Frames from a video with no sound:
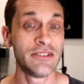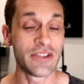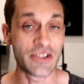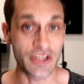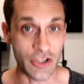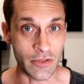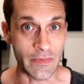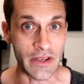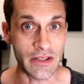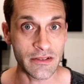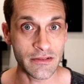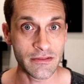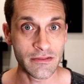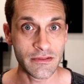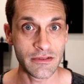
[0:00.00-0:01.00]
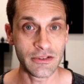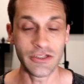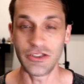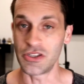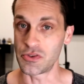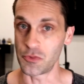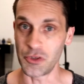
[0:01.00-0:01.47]
discernment,
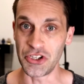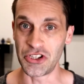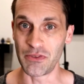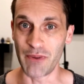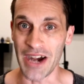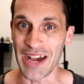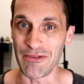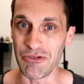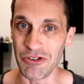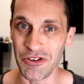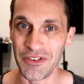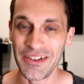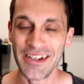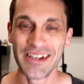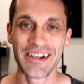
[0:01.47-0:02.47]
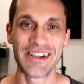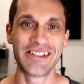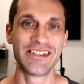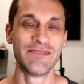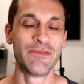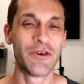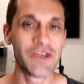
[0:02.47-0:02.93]
you just read your Bible,
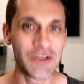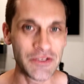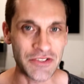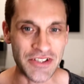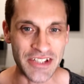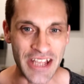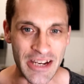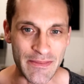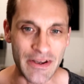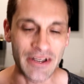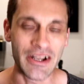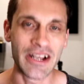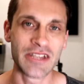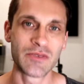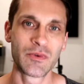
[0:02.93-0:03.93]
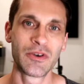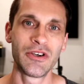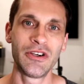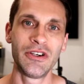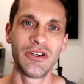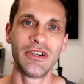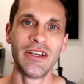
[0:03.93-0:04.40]
because the more you understand about God's
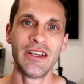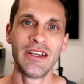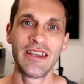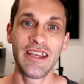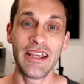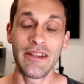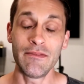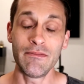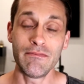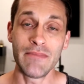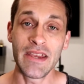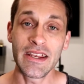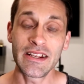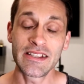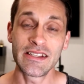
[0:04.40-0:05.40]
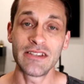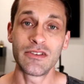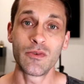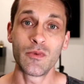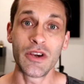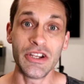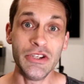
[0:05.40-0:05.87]
word, it makes it
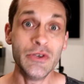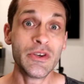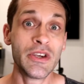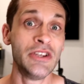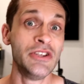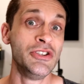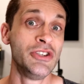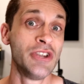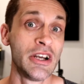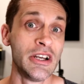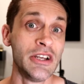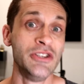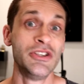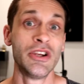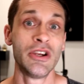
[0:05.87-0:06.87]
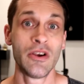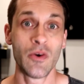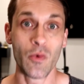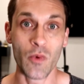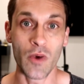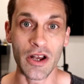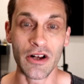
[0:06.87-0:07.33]
to where you can judge
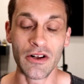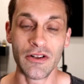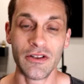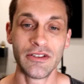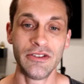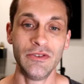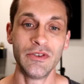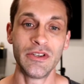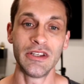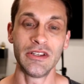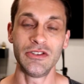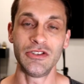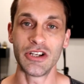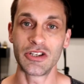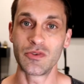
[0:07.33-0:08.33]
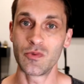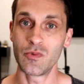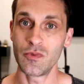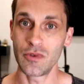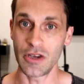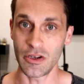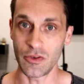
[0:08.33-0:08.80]
well. You can judge
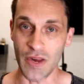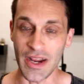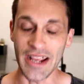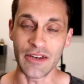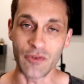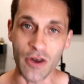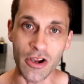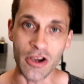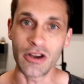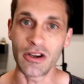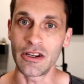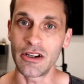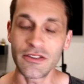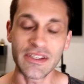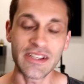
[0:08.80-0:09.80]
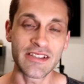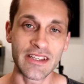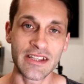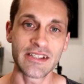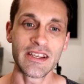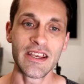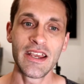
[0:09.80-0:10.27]
right and wrong and all these
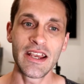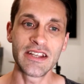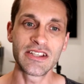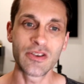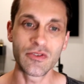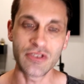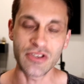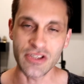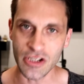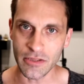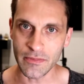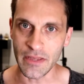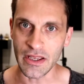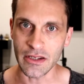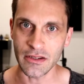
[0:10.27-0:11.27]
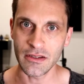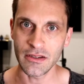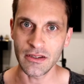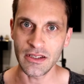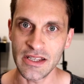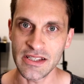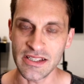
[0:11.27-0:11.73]
things. And so discernment
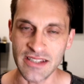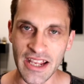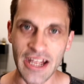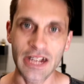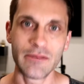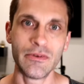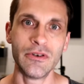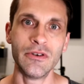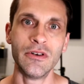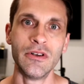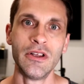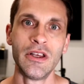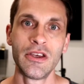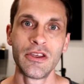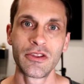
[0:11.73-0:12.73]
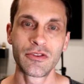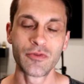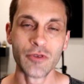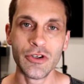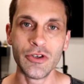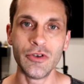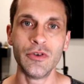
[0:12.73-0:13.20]
is attainable
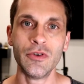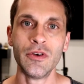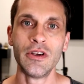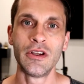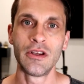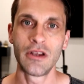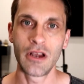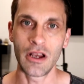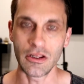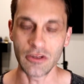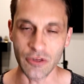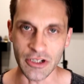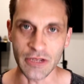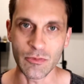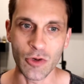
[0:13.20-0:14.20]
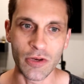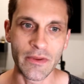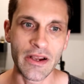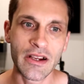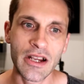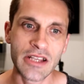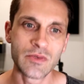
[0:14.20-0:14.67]
through learning more
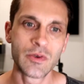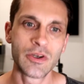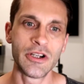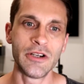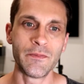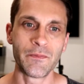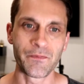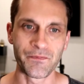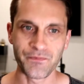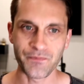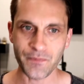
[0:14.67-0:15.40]
about God's word.